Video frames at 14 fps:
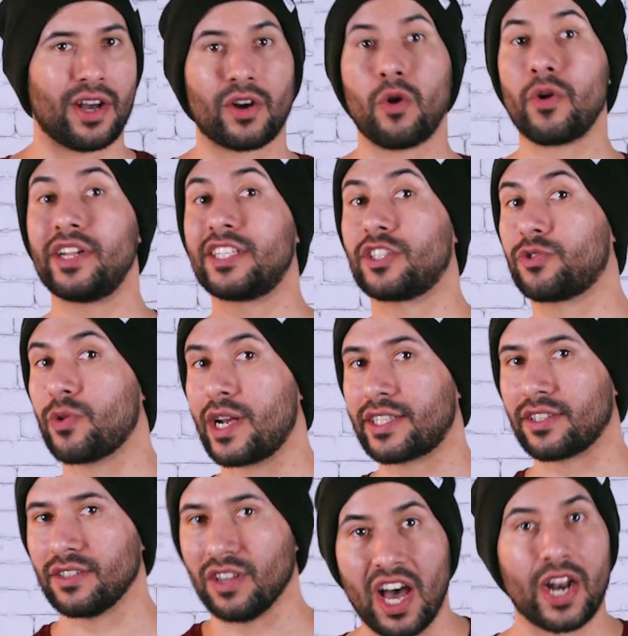According to
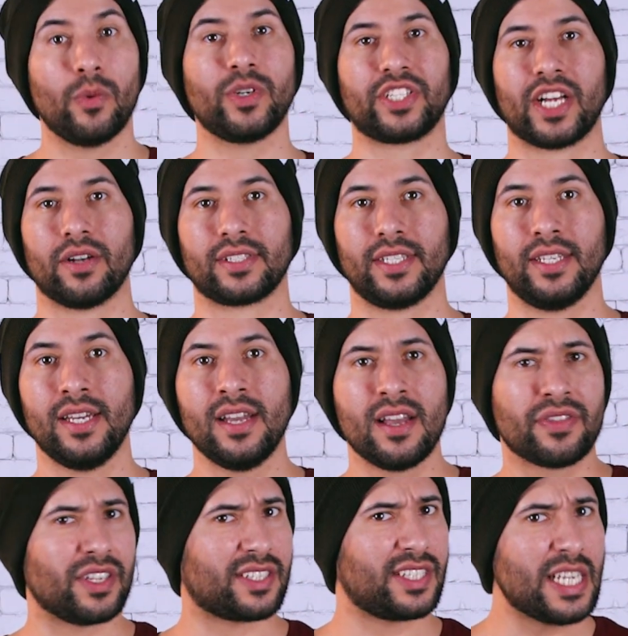director Lana Wachowski,
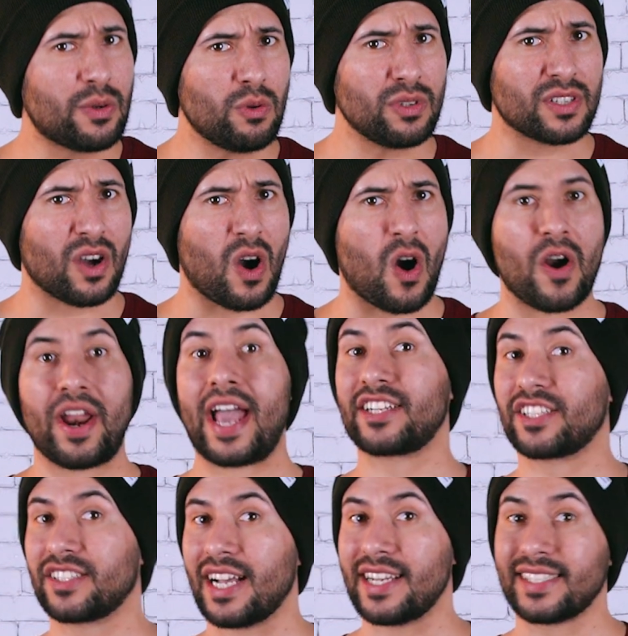the sequels are an
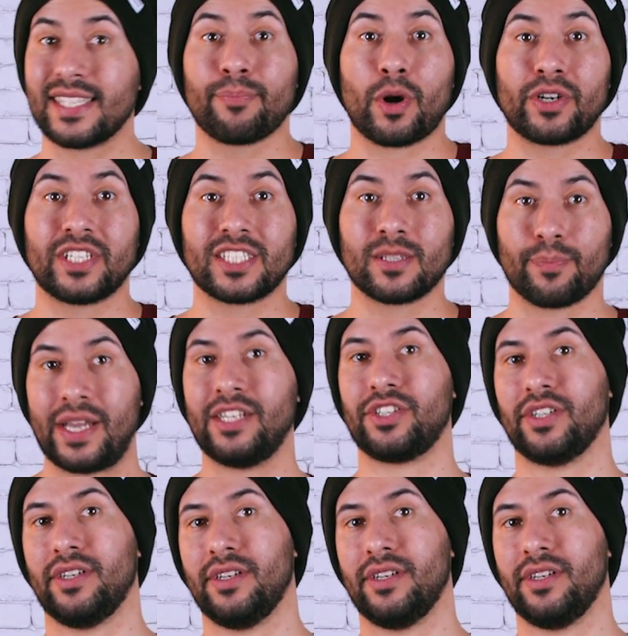exercise in participation,